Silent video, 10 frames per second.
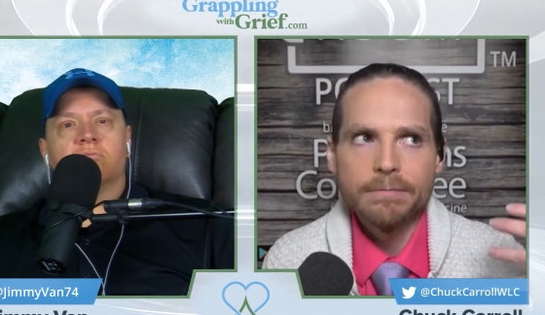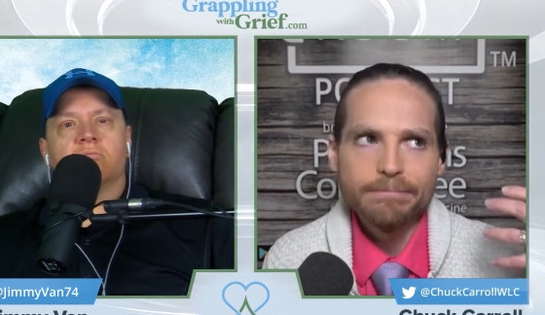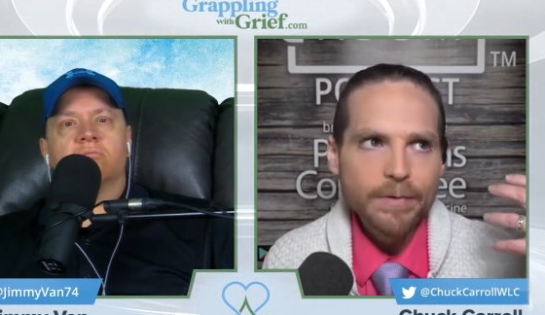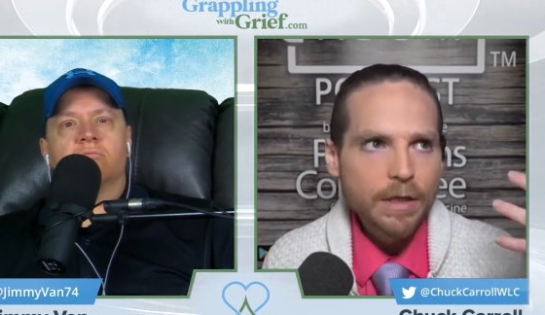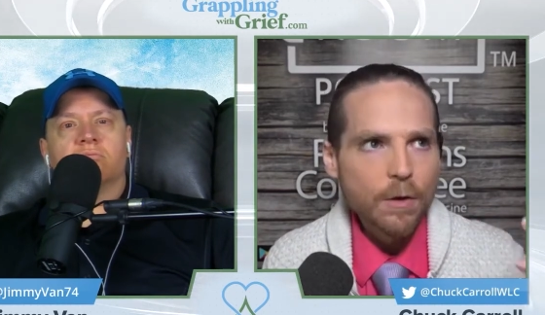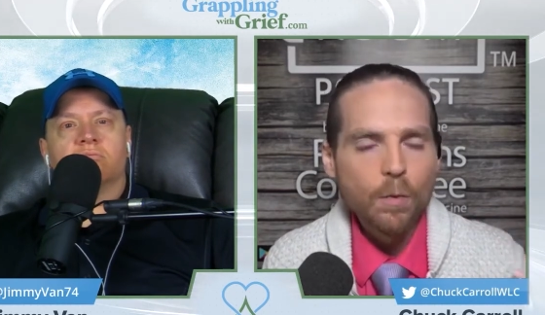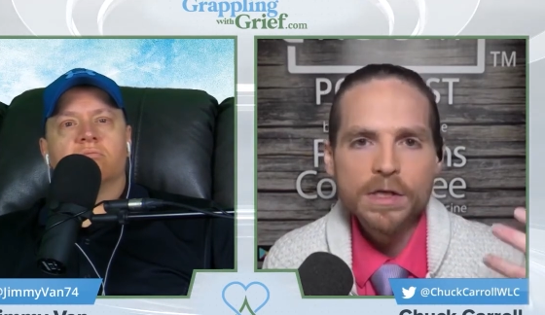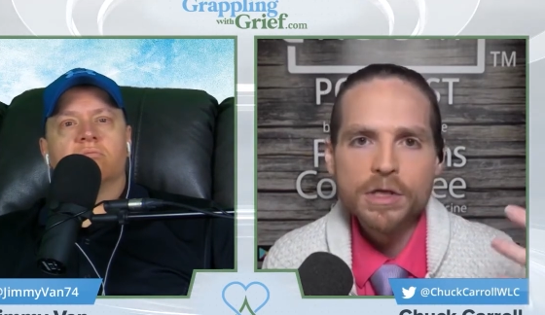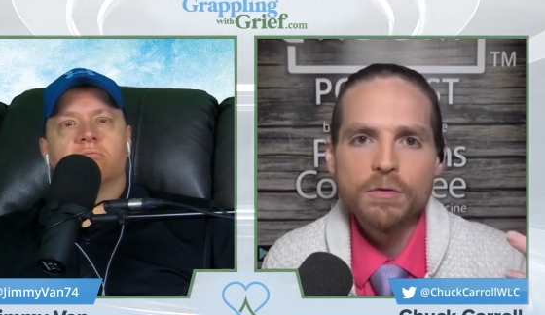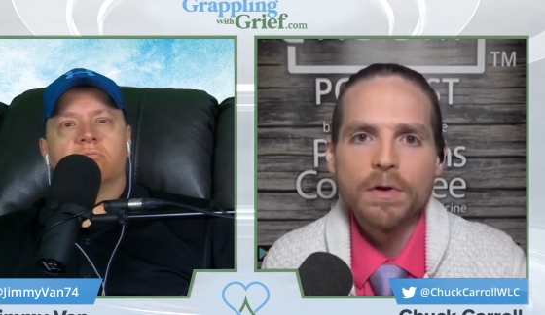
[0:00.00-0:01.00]
Speaker 1: you know, once you
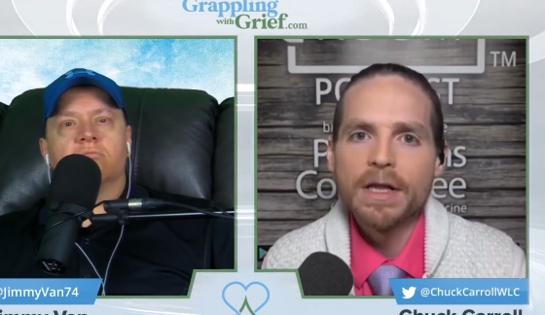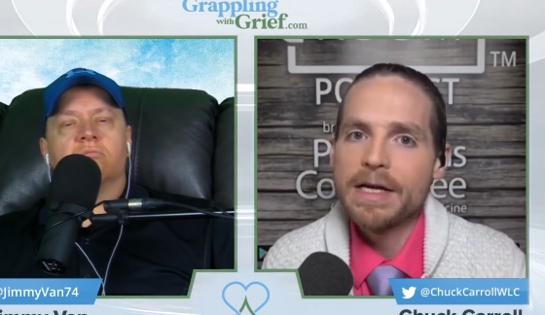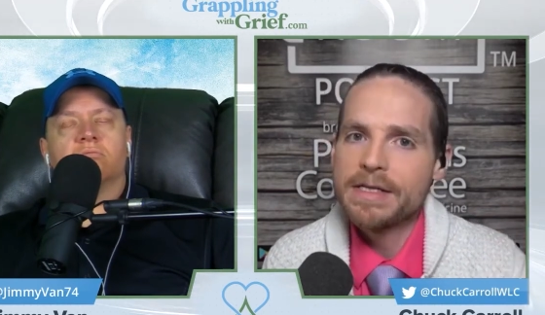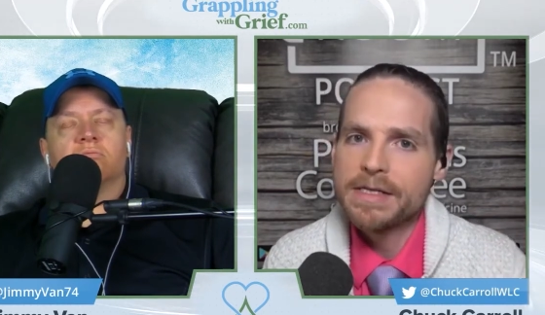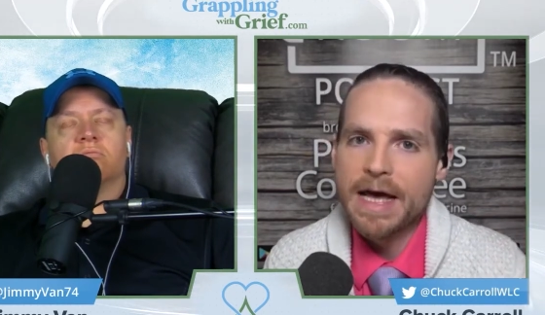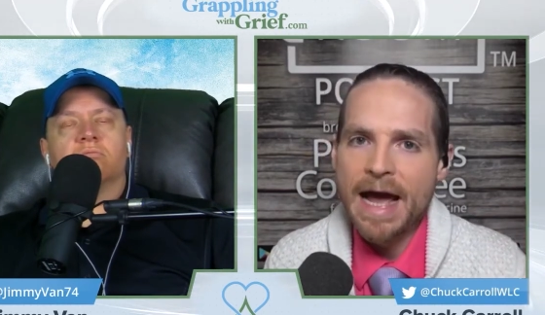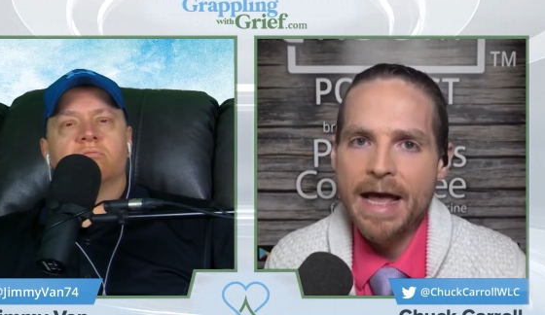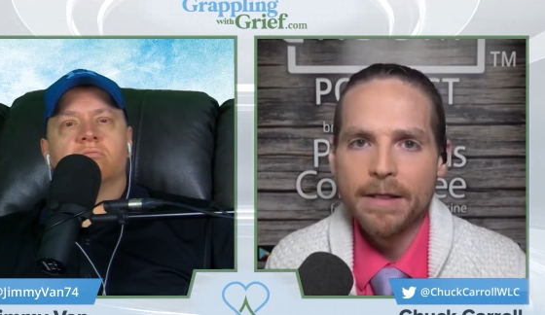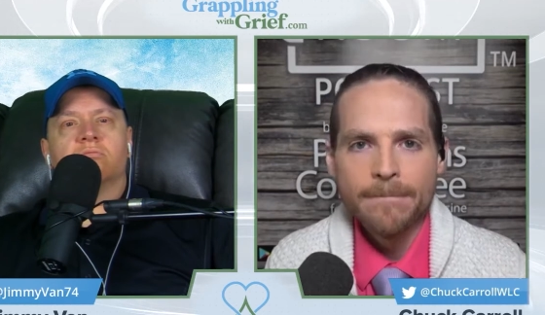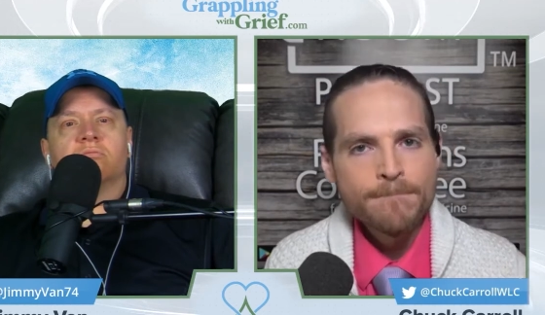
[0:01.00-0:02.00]
realize that,
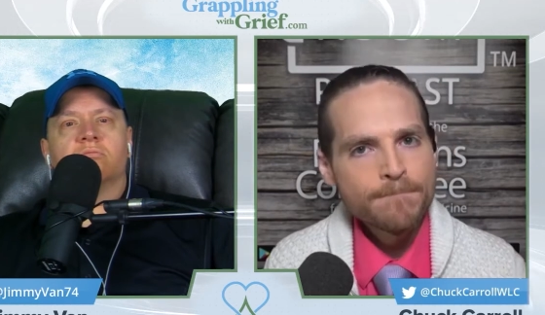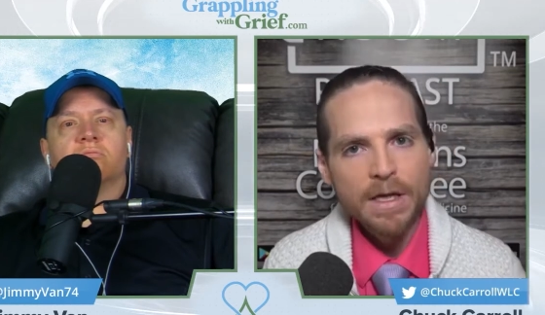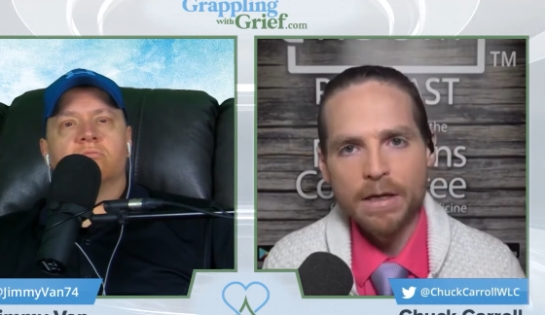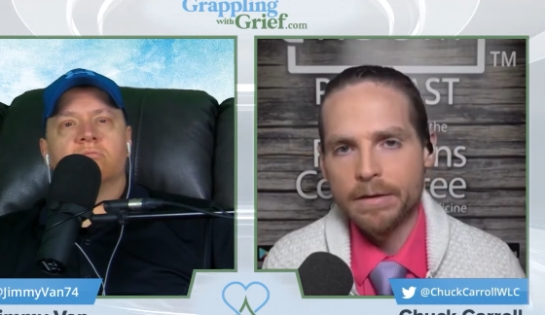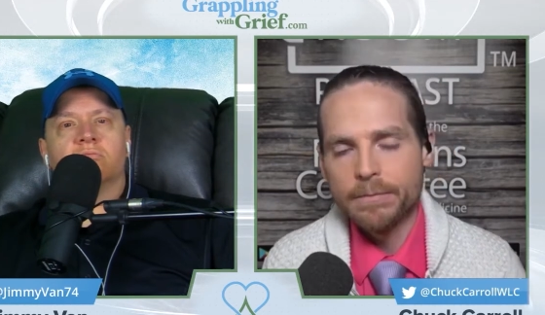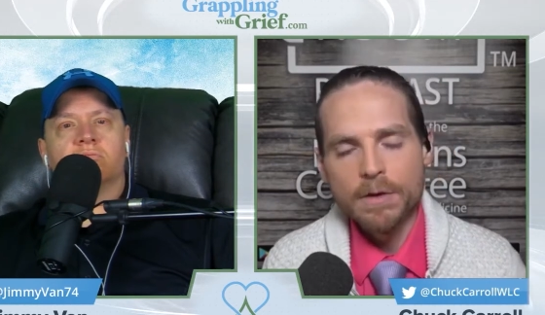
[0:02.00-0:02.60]
it, the